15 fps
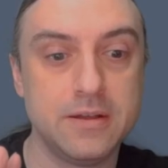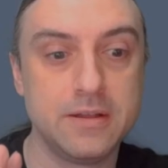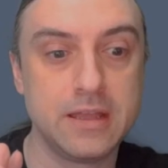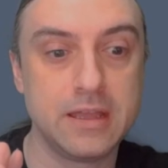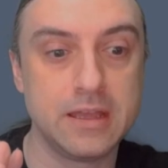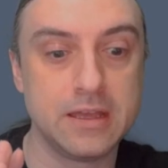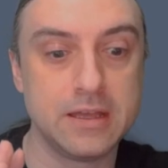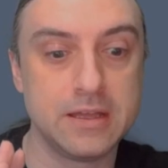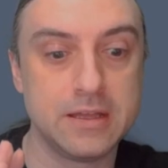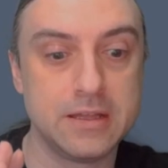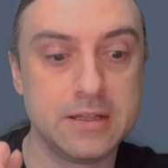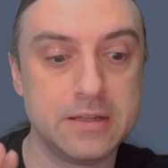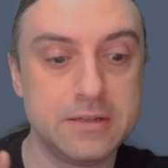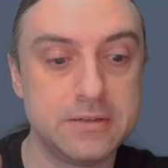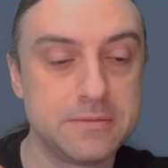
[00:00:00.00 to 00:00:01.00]

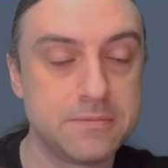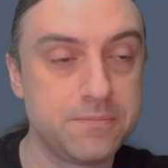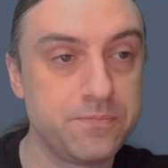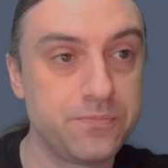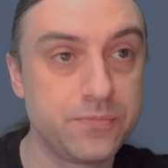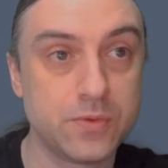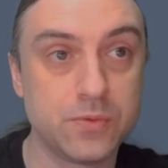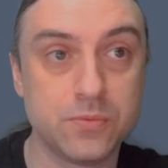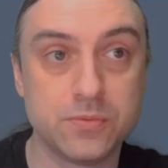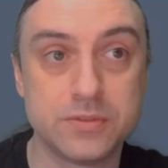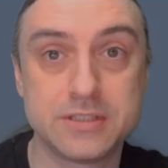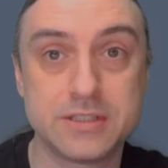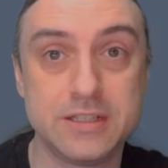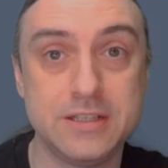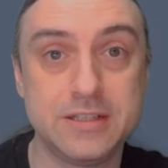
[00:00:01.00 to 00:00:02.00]
and we'll
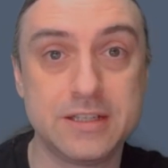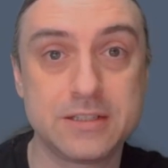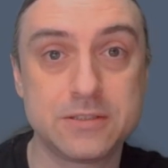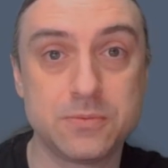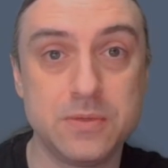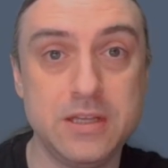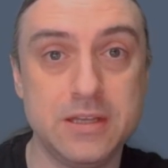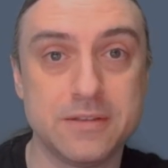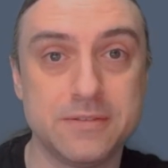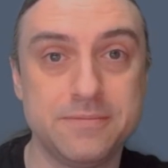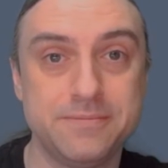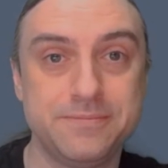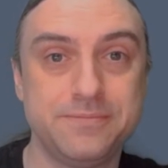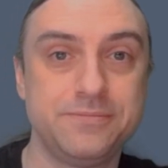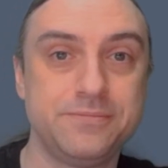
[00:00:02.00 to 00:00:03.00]
see you next week.
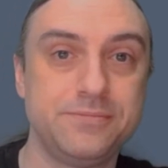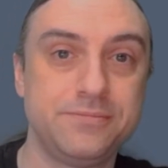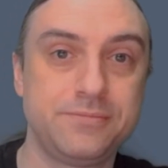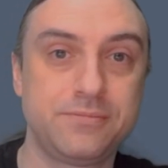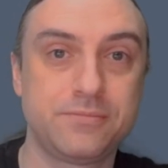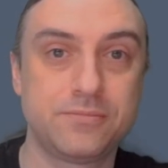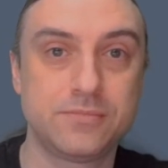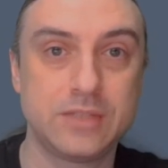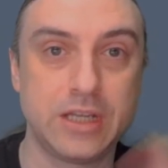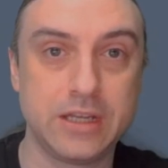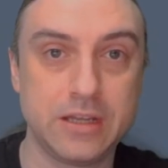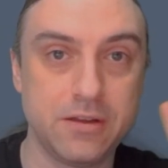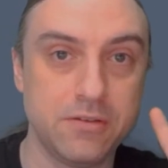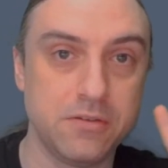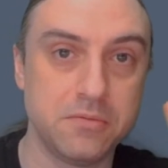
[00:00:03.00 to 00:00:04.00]
Take
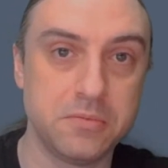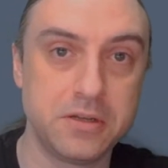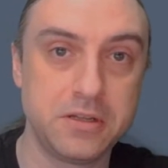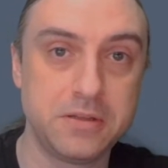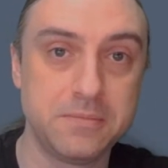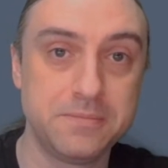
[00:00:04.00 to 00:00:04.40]
care, everybody.